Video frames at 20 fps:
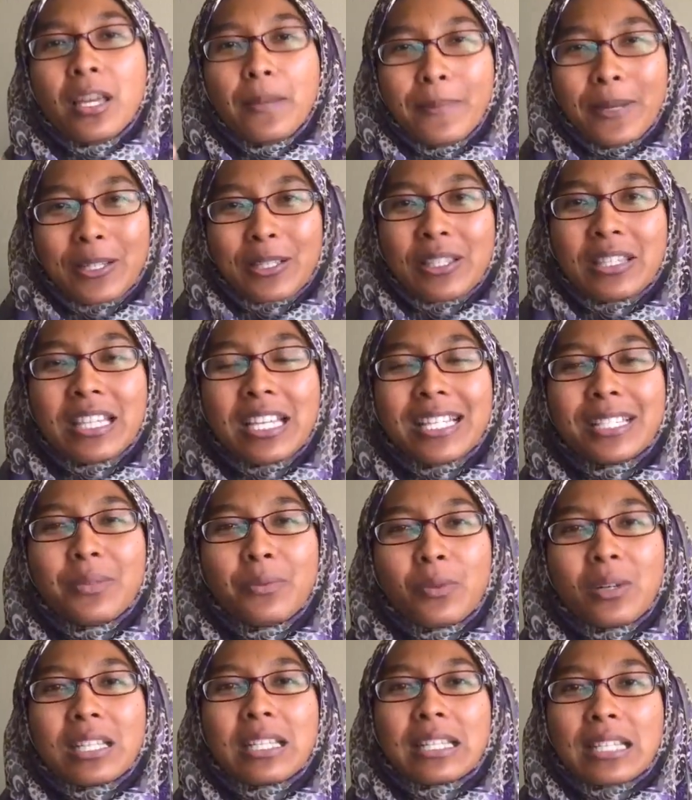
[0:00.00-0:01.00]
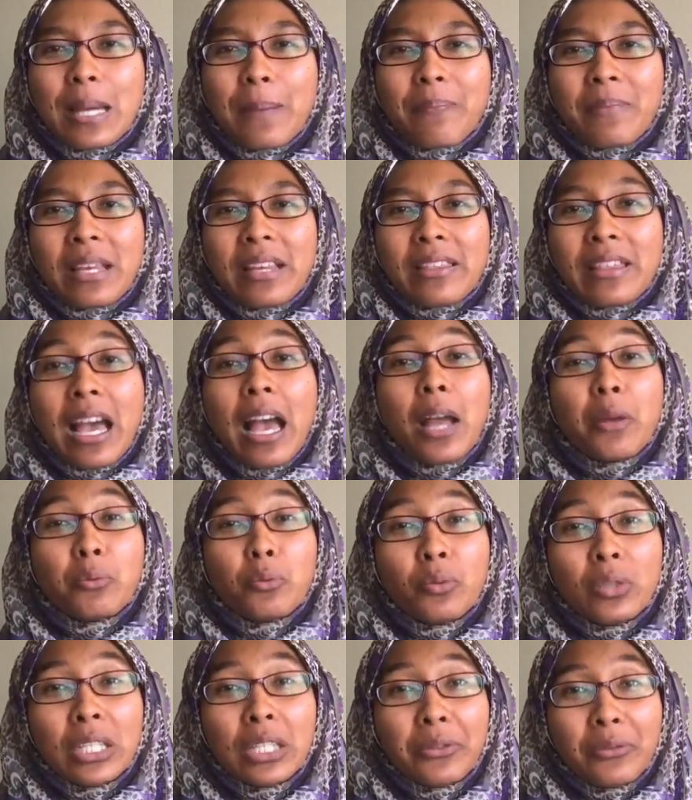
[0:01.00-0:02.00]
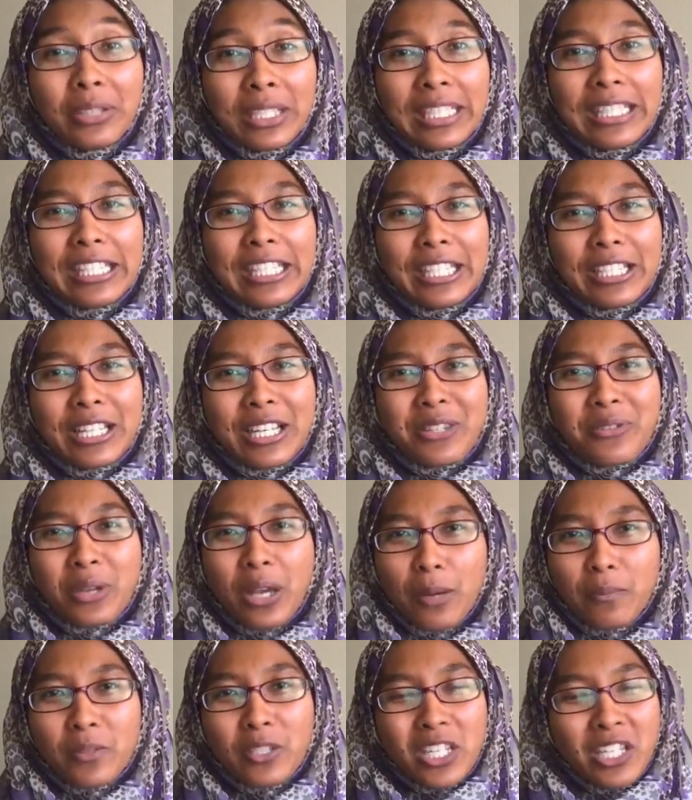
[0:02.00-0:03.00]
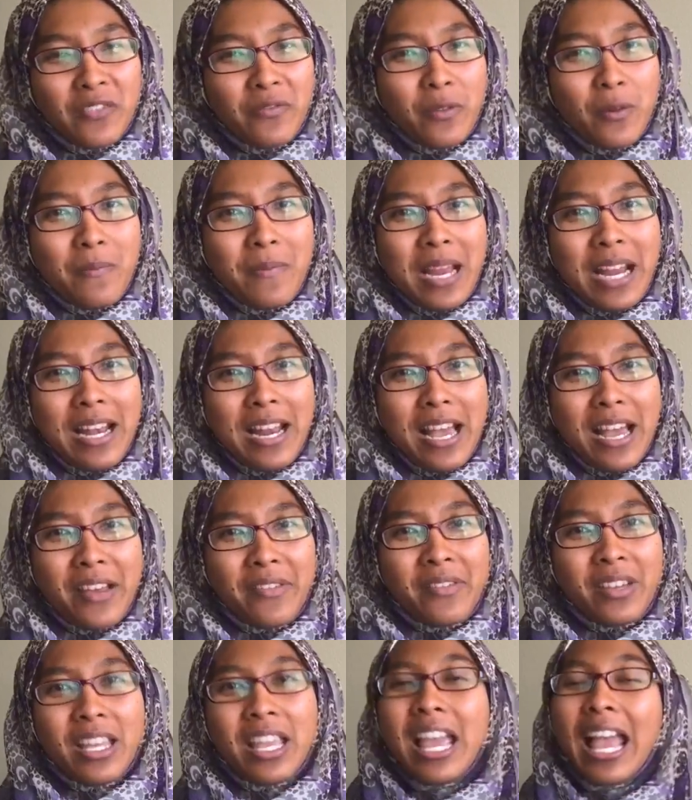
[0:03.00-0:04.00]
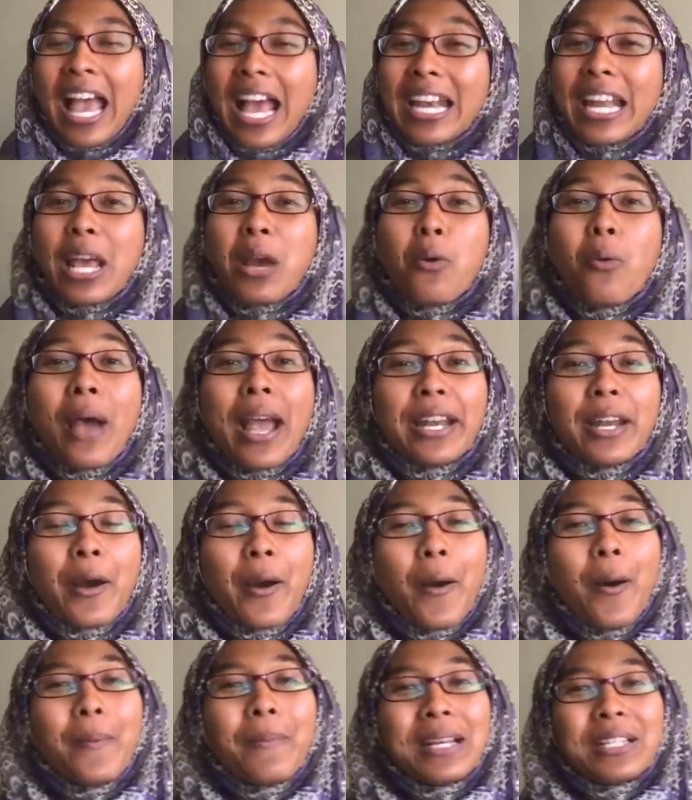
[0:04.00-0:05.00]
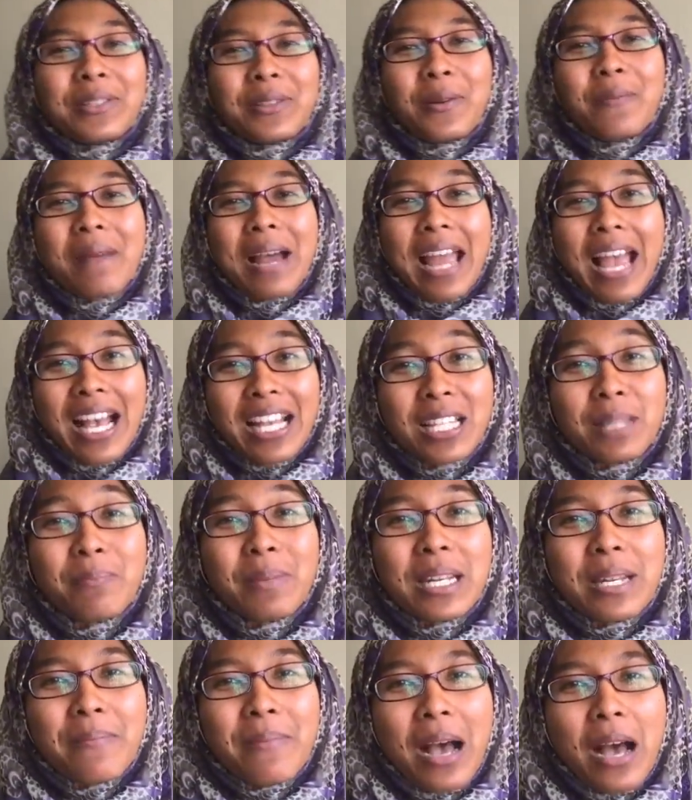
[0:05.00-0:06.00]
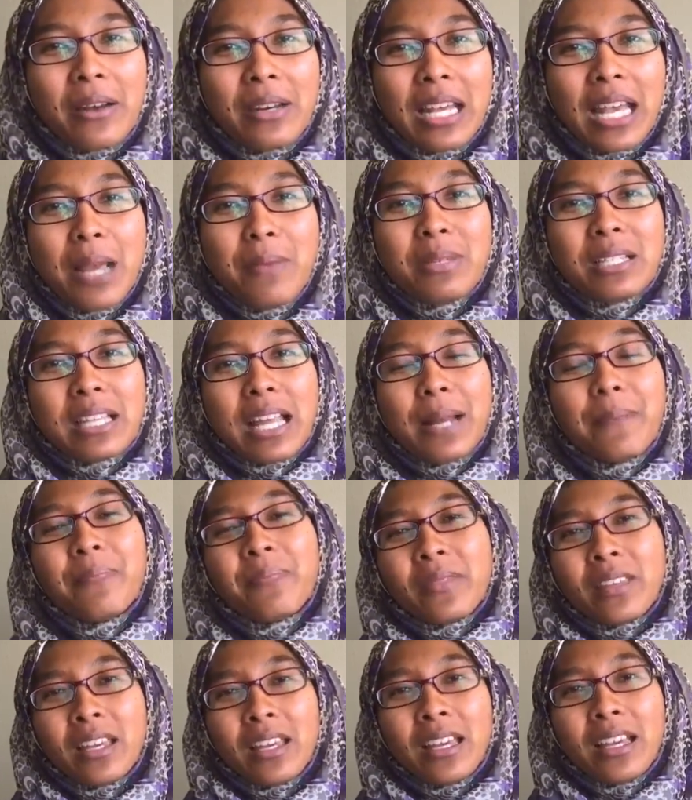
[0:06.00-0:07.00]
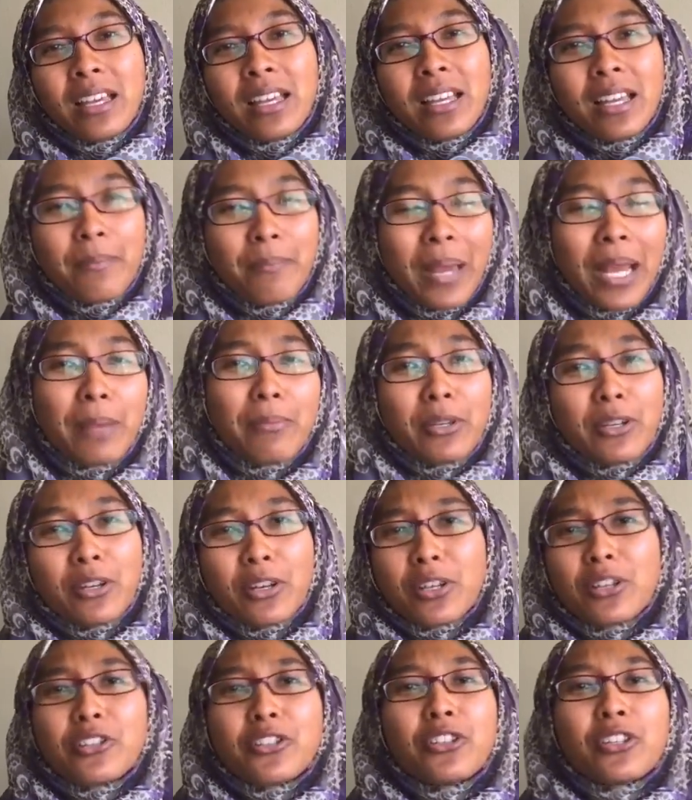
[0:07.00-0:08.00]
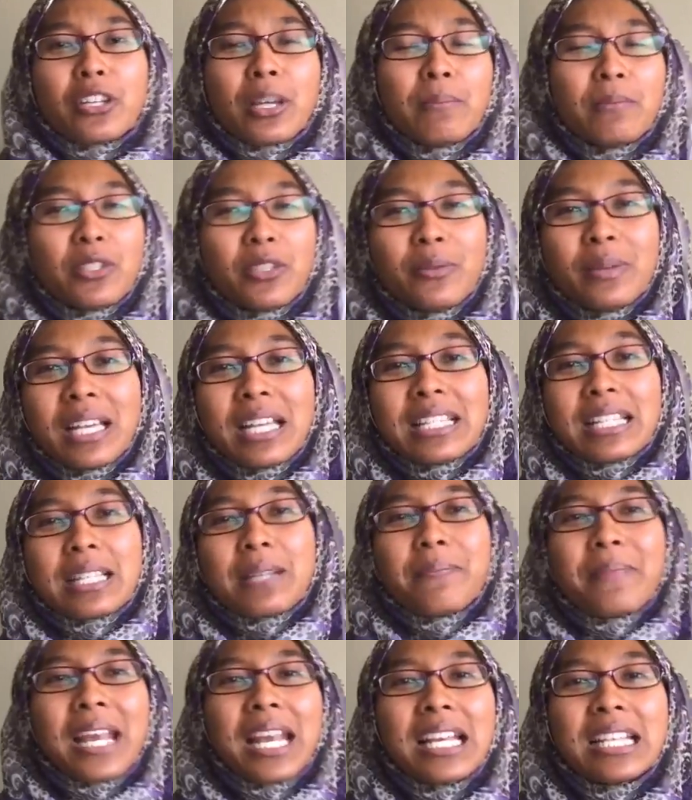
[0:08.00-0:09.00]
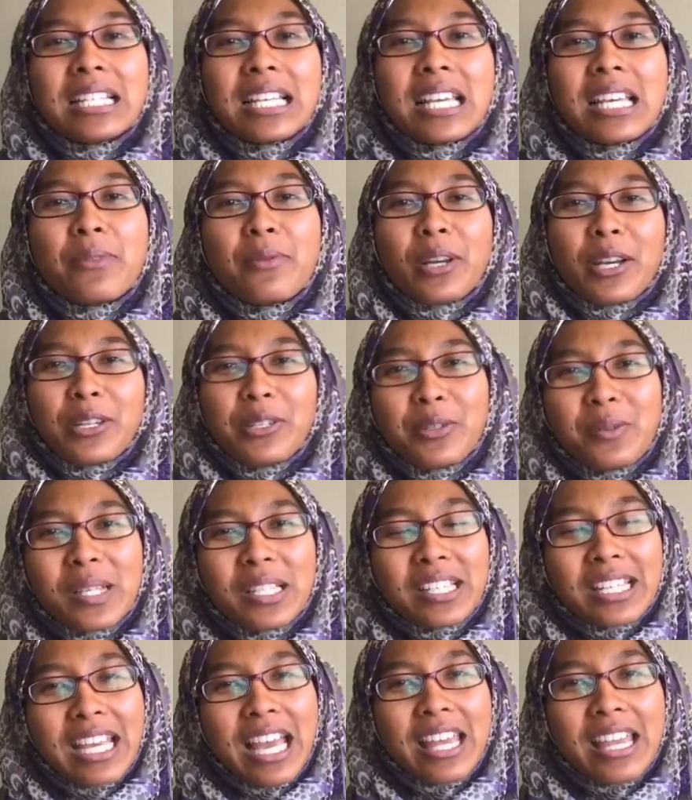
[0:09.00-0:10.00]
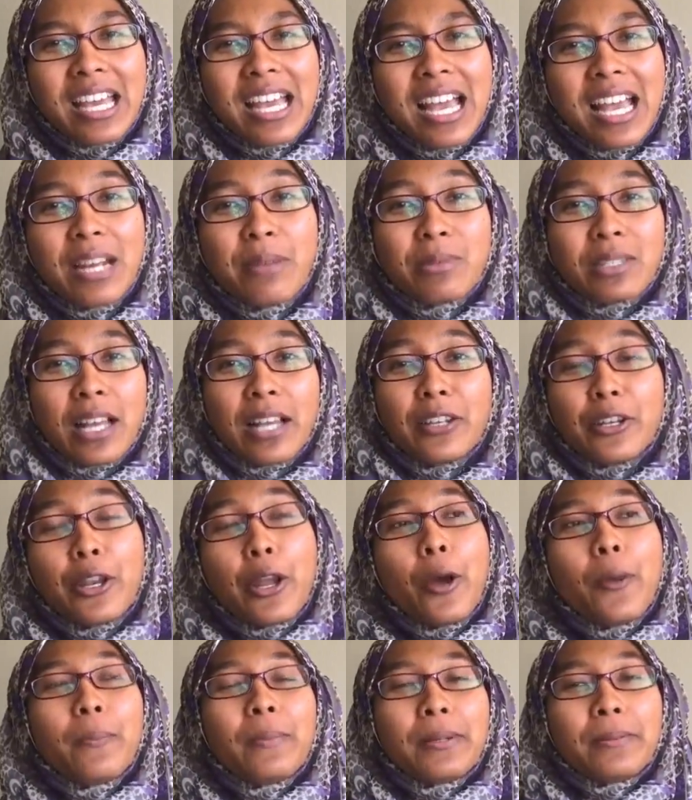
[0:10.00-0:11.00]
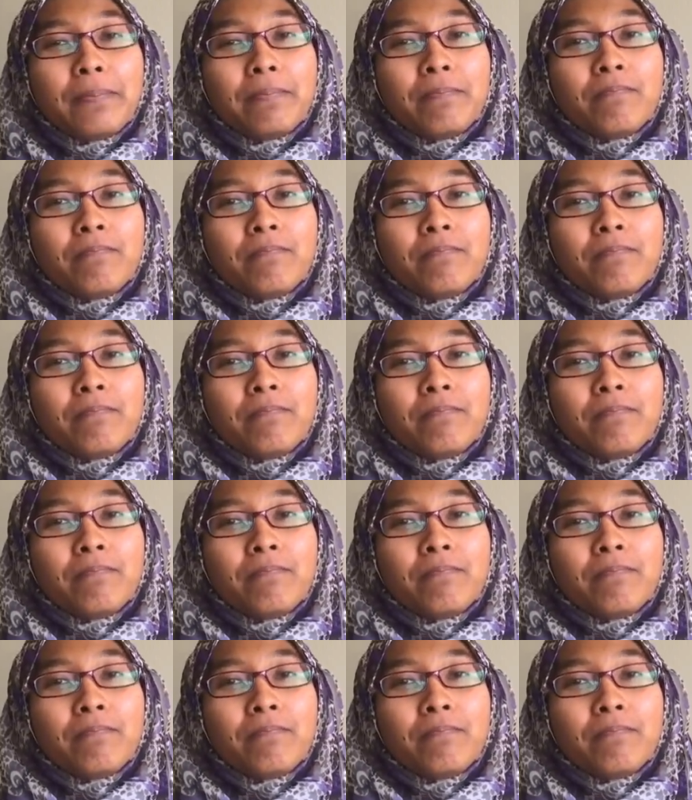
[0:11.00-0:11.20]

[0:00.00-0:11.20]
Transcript: Because this was something that I really, really needed to help transform my life. And I went home and told my husband about it. He was like, babe, you should come do it. It's amazing. We can do it together. And I was like, nope.